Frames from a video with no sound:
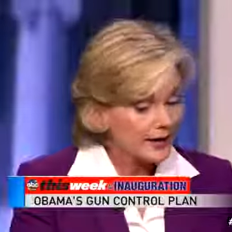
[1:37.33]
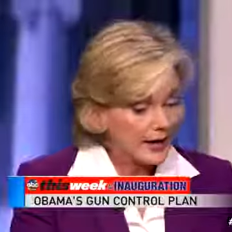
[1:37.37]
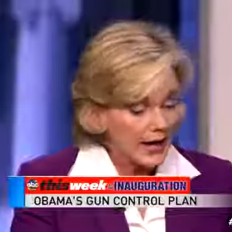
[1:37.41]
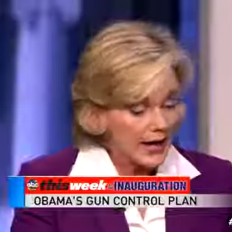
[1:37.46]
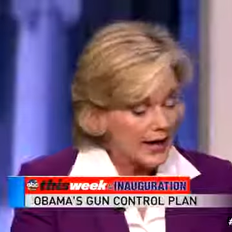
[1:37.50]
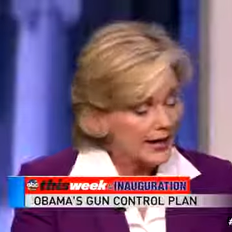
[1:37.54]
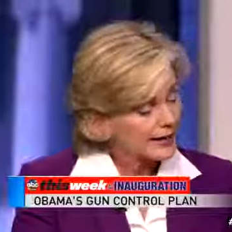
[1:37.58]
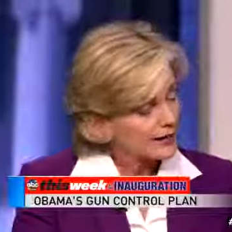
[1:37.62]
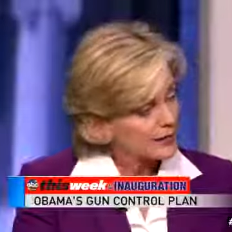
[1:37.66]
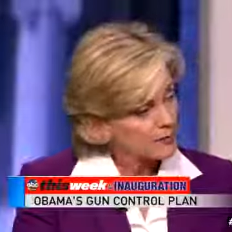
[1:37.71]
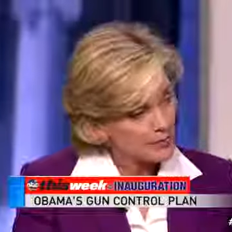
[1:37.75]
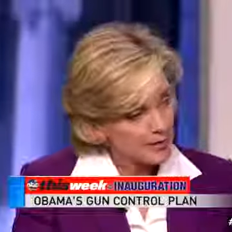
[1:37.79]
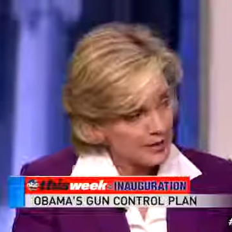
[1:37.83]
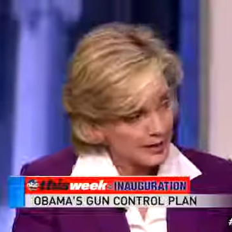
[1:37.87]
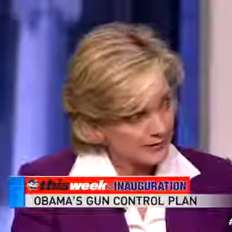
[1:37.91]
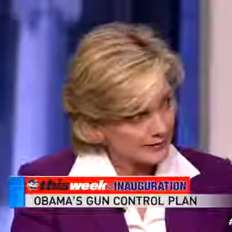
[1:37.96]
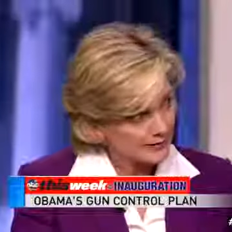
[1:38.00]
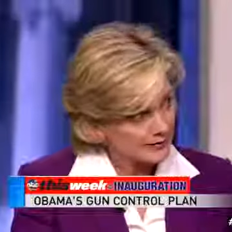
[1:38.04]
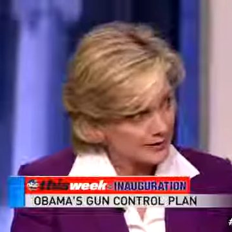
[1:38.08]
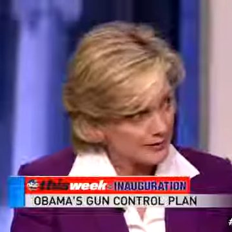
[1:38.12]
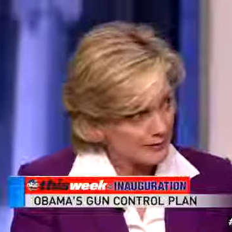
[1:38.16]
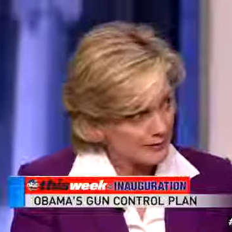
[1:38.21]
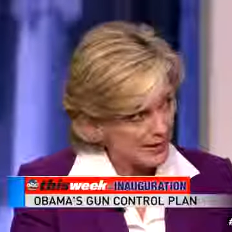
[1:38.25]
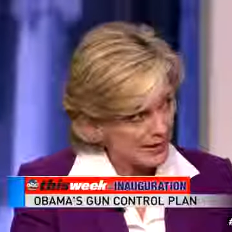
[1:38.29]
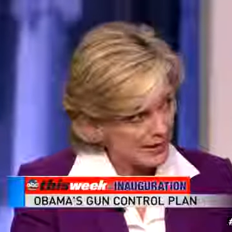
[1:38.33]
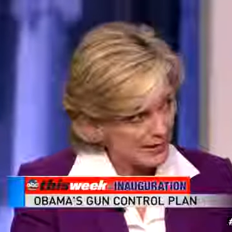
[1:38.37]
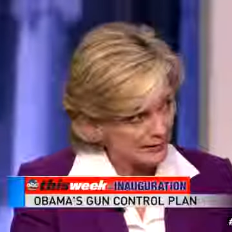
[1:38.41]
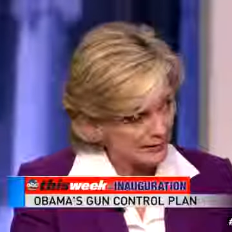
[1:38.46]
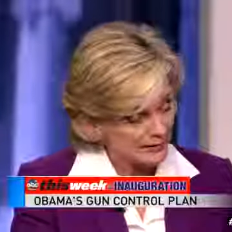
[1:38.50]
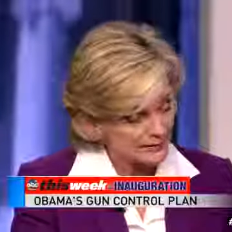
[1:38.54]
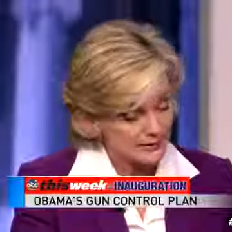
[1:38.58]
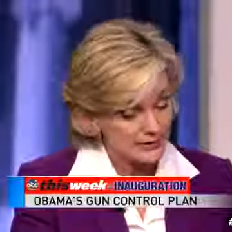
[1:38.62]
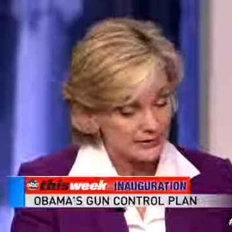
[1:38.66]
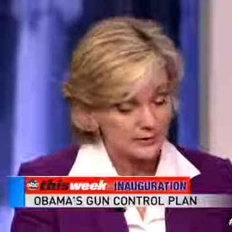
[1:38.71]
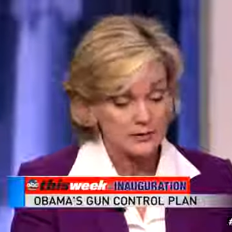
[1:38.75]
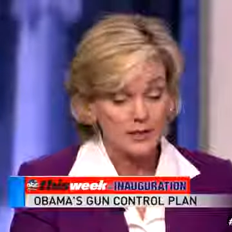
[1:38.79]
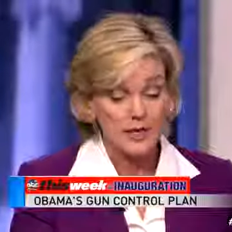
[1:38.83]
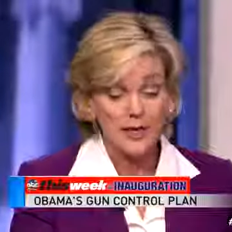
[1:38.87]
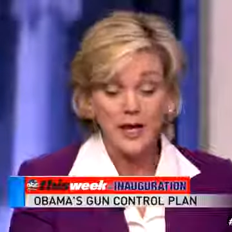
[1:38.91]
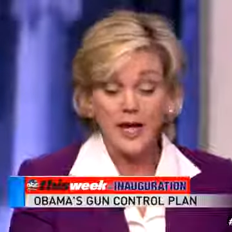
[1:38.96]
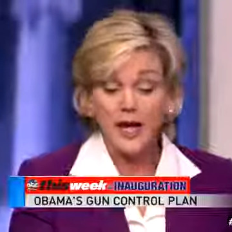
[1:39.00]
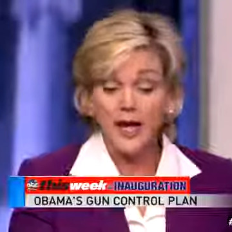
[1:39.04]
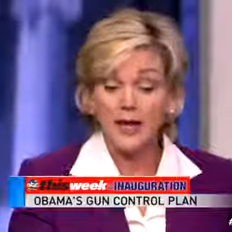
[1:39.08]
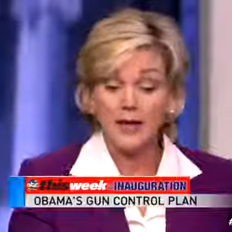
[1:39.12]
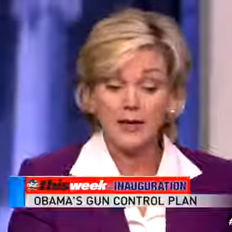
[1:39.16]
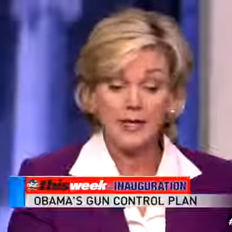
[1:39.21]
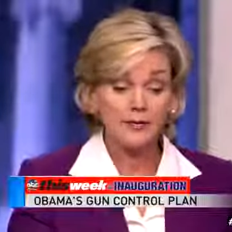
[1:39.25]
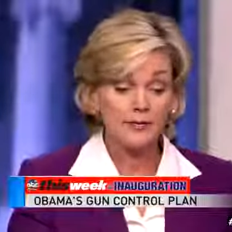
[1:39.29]
on high capacity magazines,
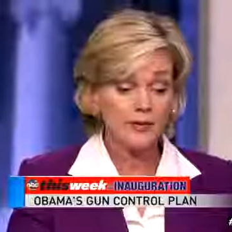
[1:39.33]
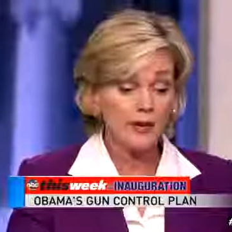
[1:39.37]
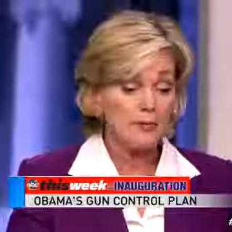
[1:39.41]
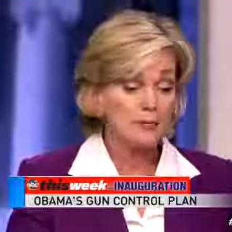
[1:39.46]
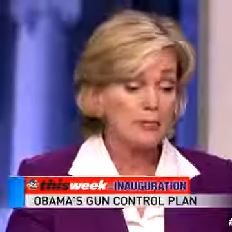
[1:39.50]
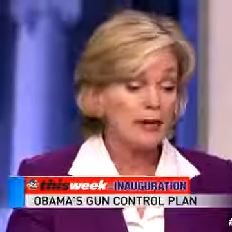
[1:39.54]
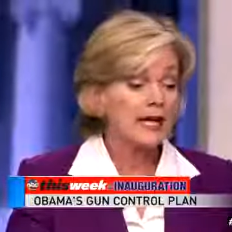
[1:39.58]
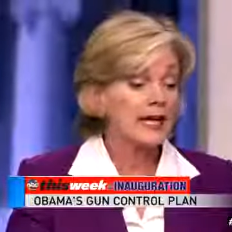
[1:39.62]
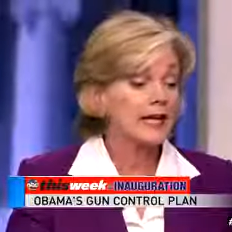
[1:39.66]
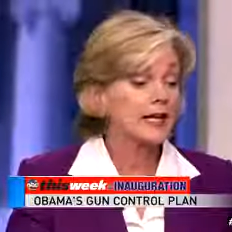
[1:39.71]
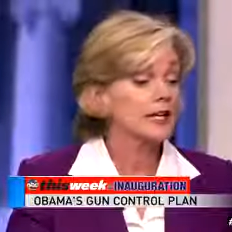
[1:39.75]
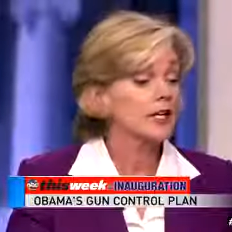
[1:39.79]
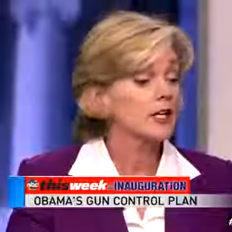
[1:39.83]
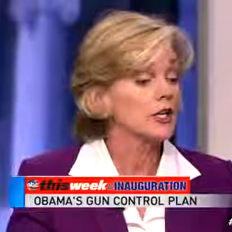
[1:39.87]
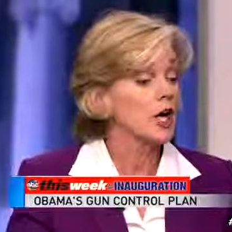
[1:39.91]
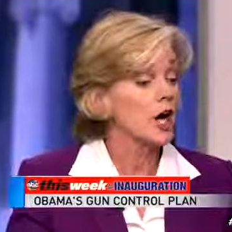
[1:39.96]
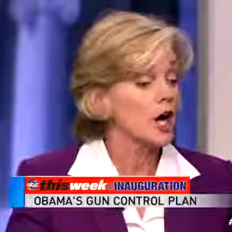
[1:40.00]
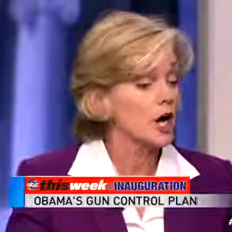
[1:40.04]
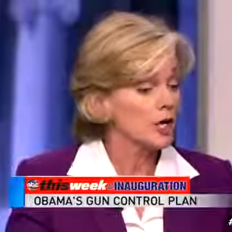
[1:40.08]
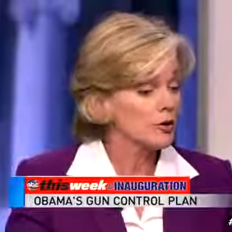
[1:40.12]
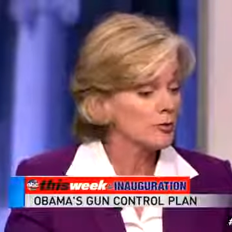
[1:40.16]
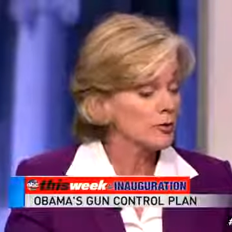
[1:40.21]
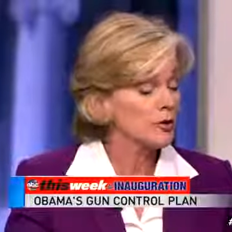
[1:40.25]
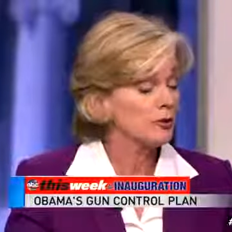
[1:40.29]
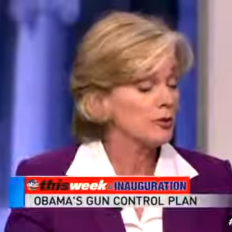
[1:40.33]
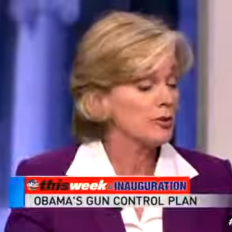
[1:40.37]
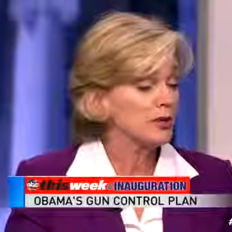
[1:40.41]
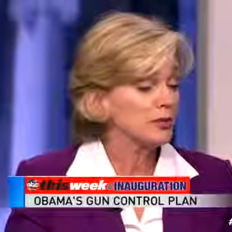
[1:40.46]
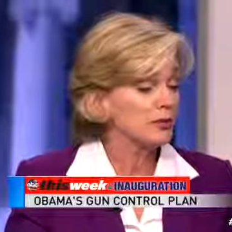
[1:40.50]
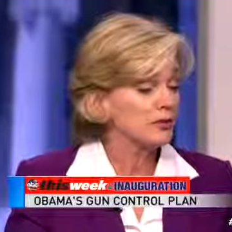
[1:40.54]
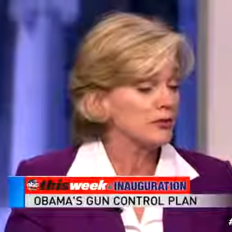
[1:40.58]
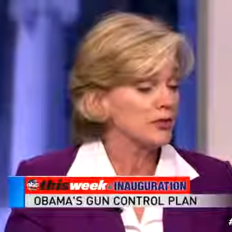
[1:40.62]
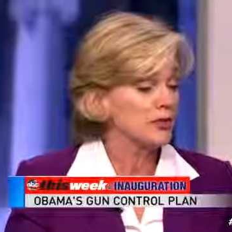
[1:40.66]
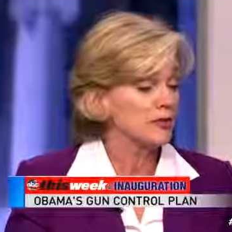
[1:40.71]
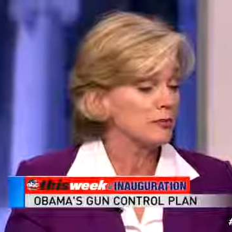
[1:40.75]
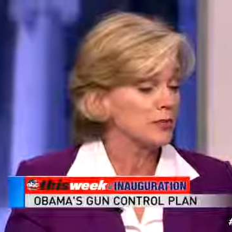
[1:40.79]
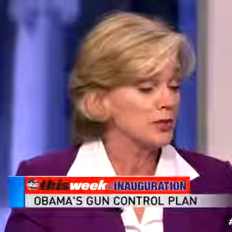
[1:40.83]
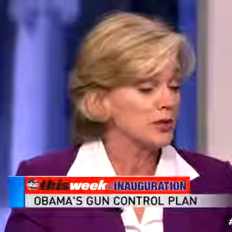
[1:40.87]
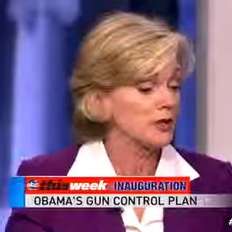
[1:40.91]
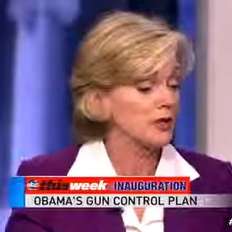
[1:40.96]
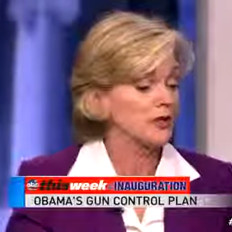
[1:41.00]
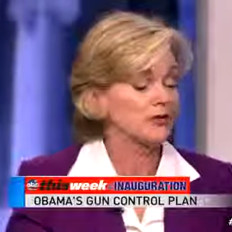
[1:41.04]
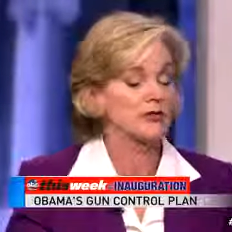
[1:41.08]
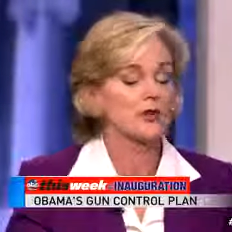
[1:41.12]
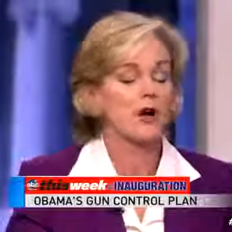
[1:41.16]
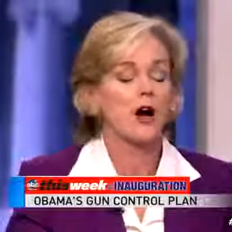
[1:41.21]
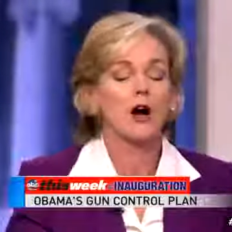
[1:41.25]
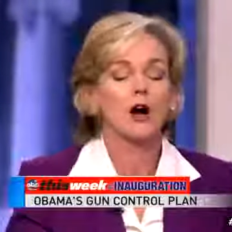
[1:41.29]
and even a ban on armor piercing
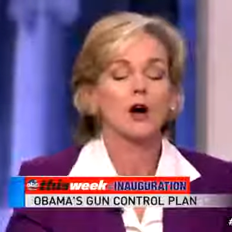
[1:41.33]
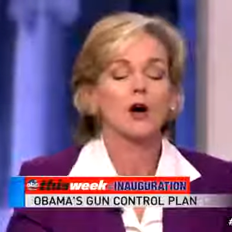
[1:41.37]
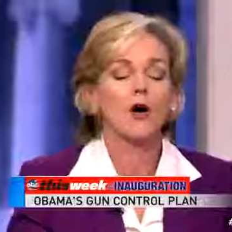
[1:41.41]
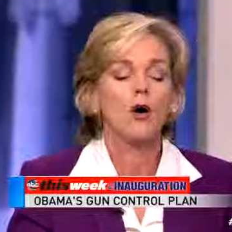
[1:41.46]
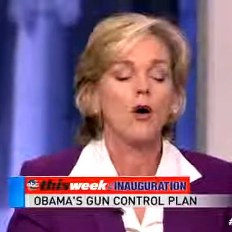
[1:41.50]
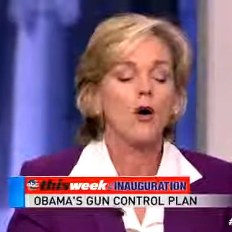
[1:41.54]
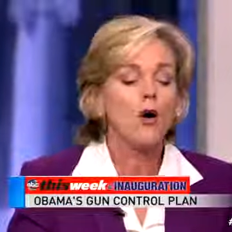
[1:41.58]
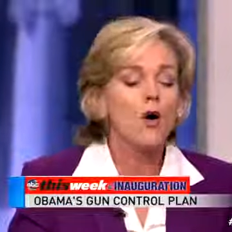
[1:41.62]
bullets are